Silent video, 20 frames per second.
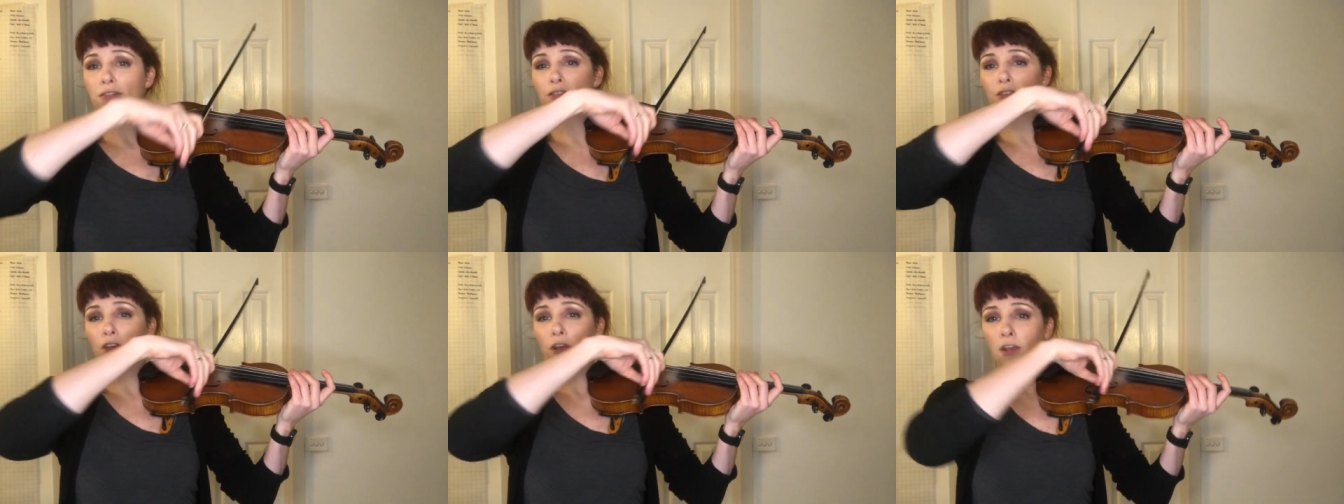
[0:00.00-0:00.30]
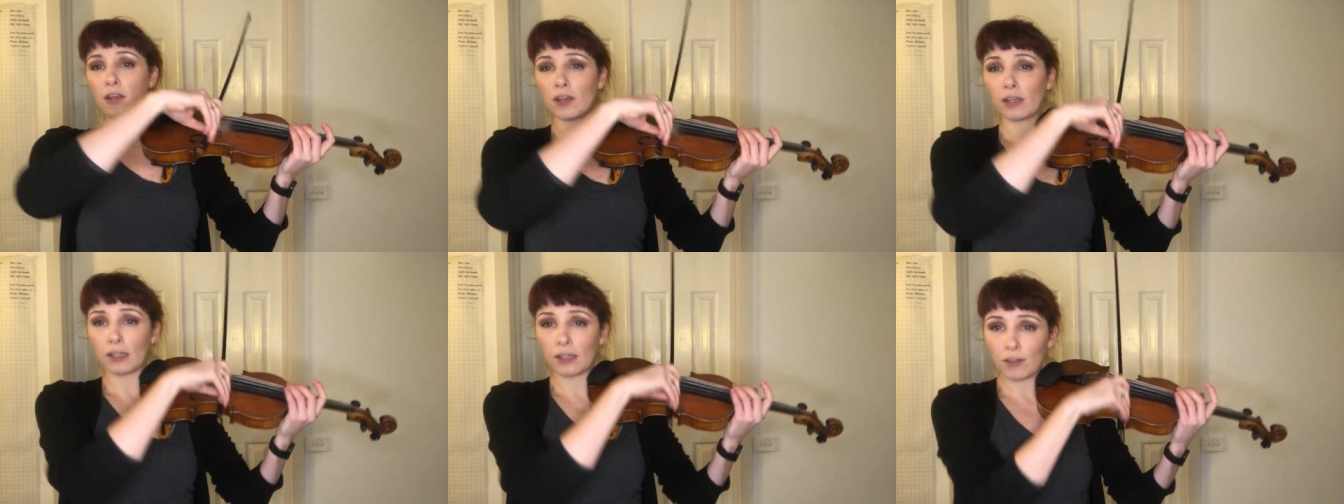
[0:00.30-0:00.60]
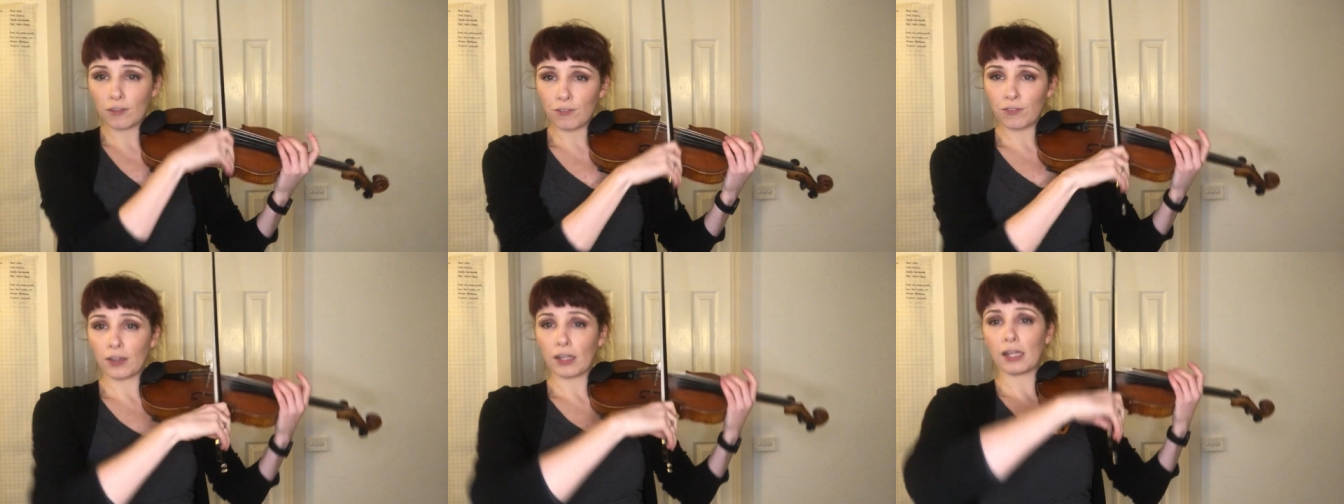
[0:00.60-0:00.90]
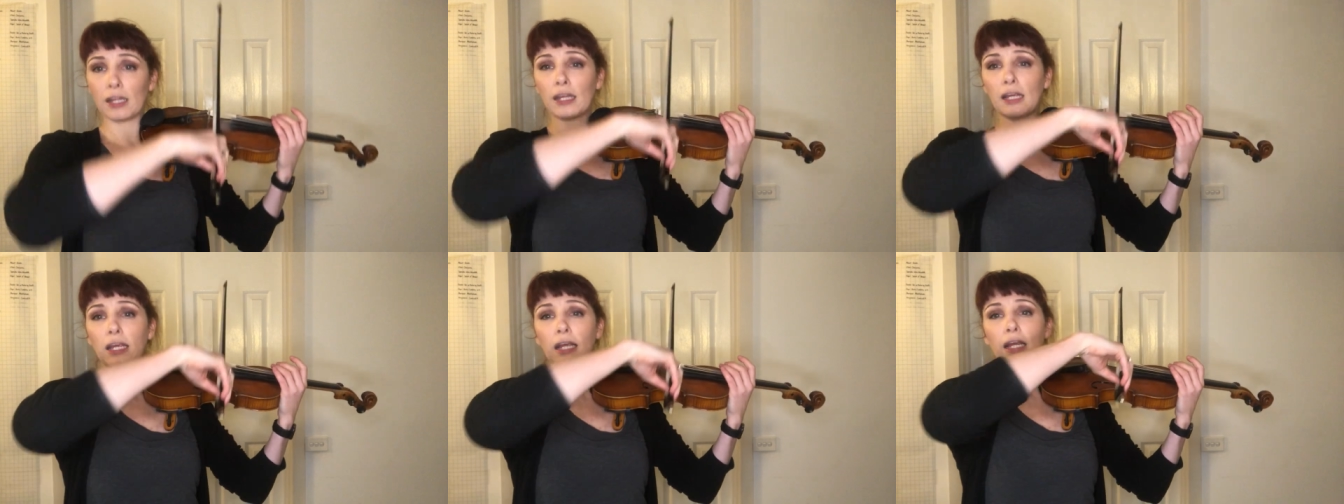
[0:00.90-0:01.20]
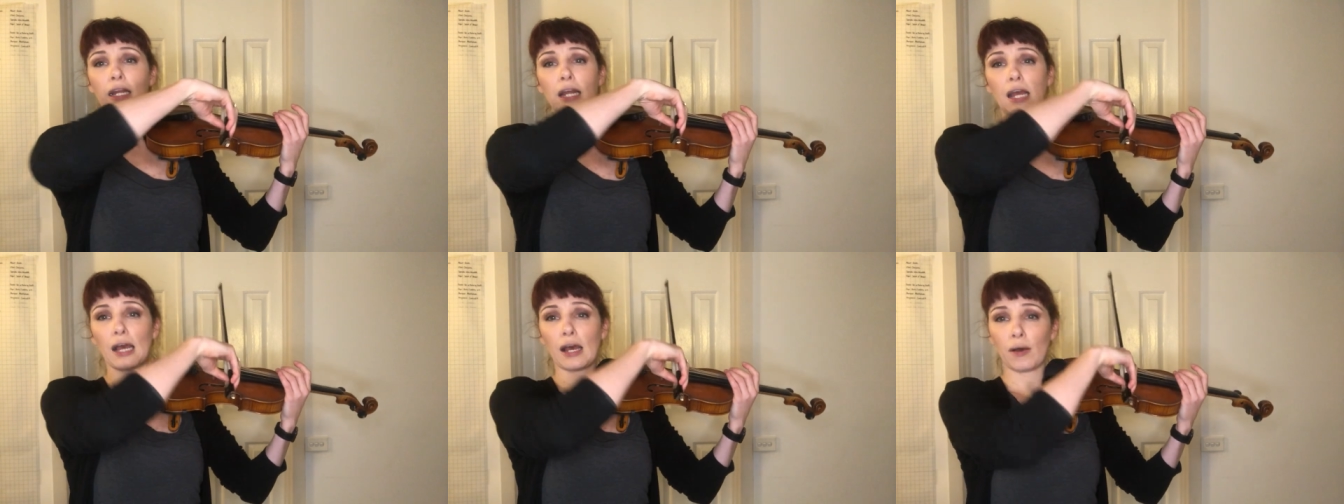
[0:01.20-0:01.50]
circular feeling
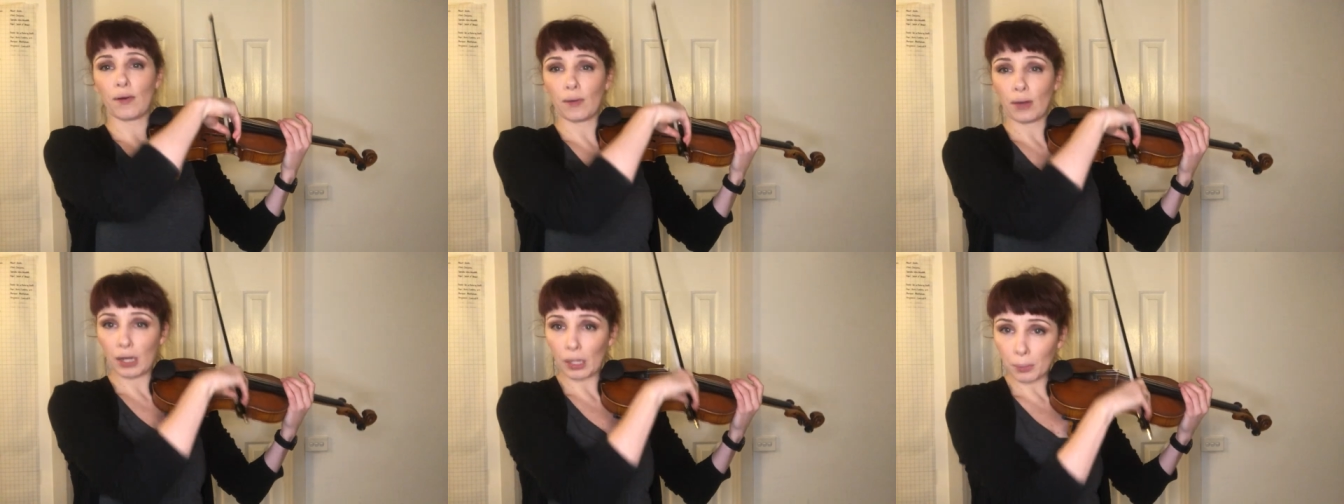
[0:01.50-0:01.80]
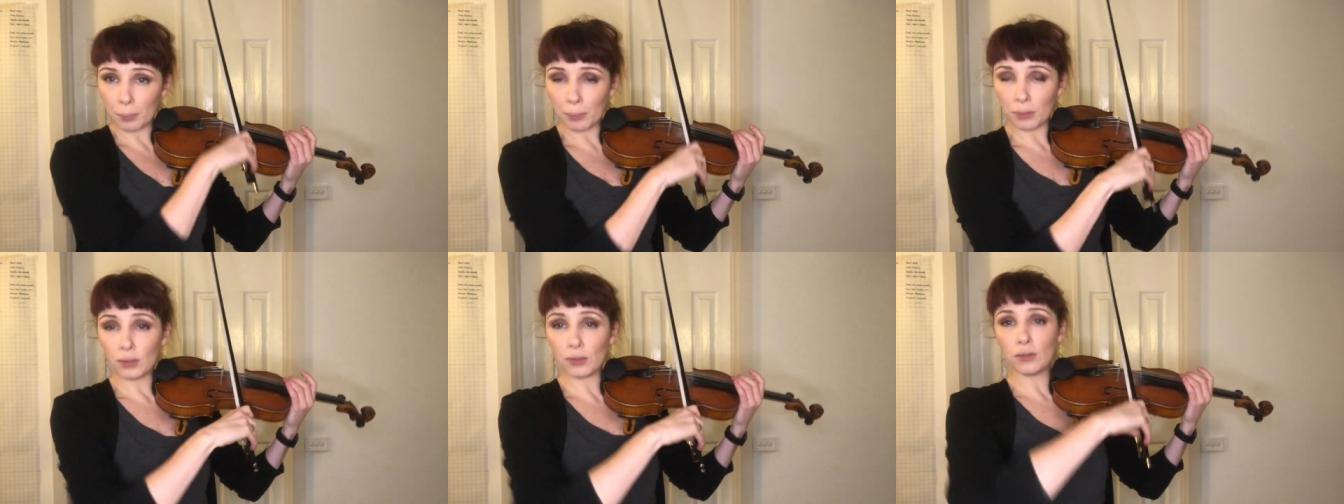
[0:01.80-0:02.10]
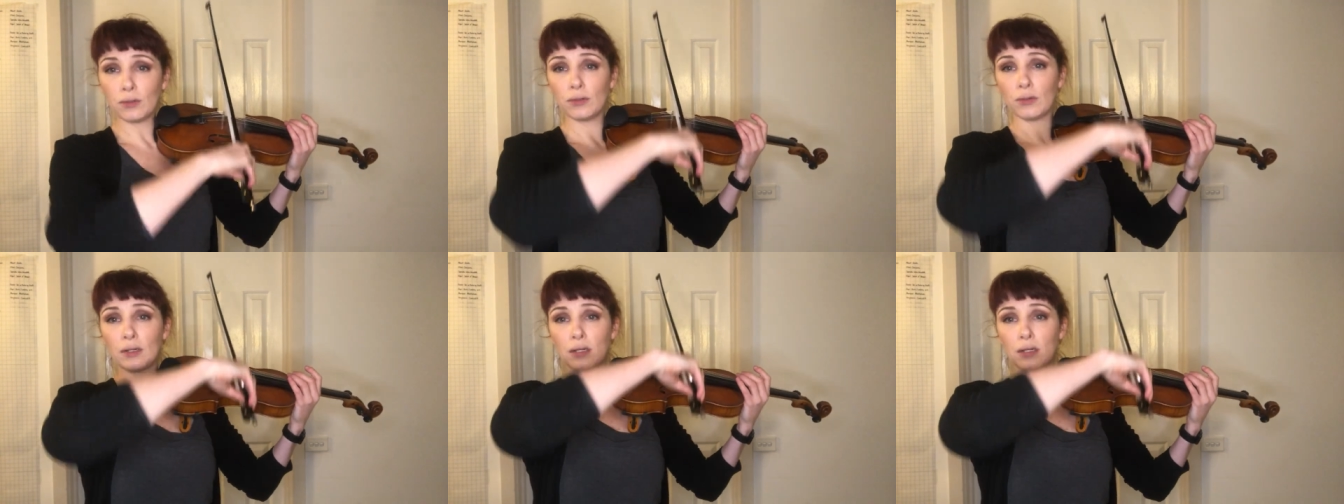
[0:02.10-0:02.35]
in our elbow